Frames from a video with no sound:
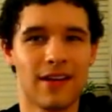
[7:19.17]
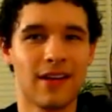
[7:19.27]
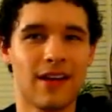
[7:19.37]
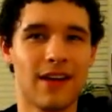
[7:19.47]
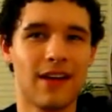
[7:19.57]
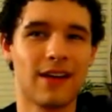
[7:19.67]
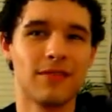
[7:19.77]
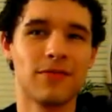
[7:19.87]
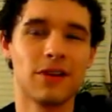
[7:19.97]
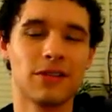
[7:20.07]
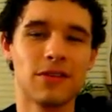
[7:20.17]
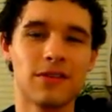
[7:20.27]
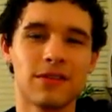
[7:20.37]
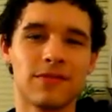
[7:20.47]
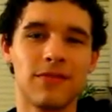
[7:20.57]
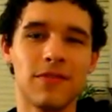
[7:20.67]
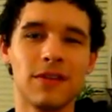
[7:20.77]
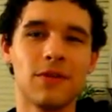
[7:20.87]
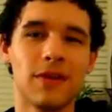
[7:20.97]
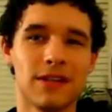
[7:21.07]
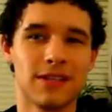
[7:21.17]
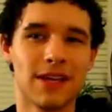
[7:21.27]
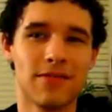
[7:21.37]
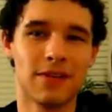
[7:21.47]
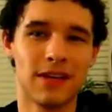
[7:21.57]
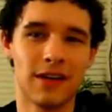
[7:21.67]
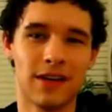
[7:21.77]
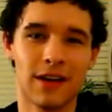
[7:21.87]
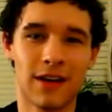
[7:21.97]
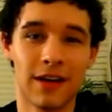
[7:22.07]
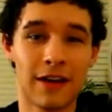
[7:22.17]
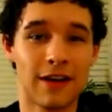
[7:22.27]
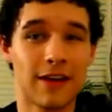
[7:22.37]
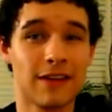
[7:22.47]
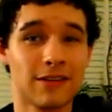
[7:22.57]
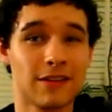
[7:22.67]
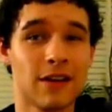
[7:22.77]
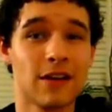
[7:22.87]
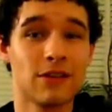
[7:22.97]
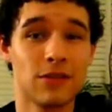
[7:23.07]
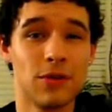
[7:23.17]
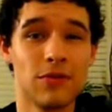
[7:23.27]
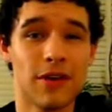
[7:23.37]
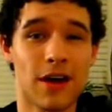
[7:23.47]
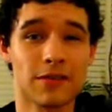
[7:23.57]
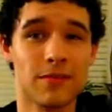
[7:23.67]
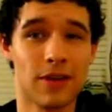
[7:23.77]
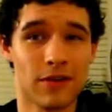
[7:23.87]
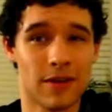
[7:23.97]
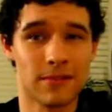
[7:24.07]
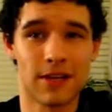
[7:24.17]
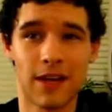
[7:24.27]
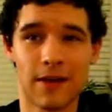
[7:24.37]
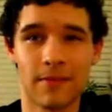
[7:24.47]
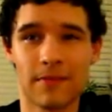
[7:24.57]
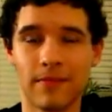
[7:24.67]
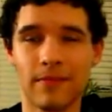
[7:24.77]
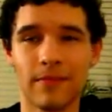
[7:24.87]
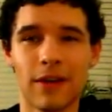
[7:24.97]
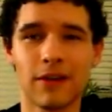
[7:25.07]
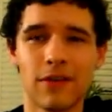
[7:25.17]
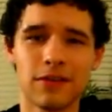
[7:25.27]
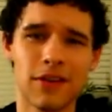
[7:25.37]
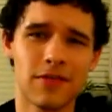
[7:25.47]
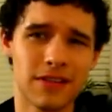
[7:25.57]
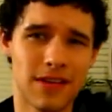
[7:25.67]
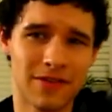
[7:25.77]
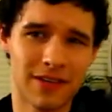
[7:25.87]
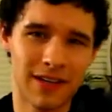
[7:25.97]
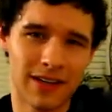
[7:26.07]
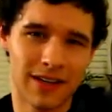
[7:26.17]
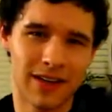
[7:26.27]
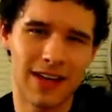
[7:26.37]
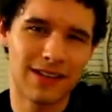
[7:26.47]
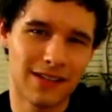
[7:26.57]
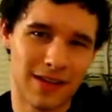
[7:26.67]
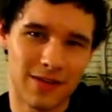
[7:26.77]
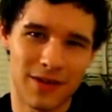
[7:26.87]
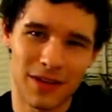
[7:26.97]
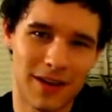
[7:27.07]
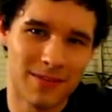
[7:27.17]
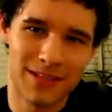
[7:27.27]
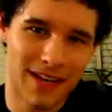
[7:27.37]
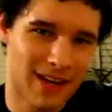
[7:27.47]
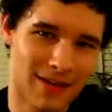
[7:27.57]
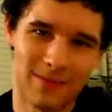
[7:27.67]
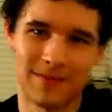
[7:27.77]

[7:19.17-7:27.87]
And for adults 51 to 70, it is 2,000 milligrams a day. Adults over 70, 1,800 milligrams a day.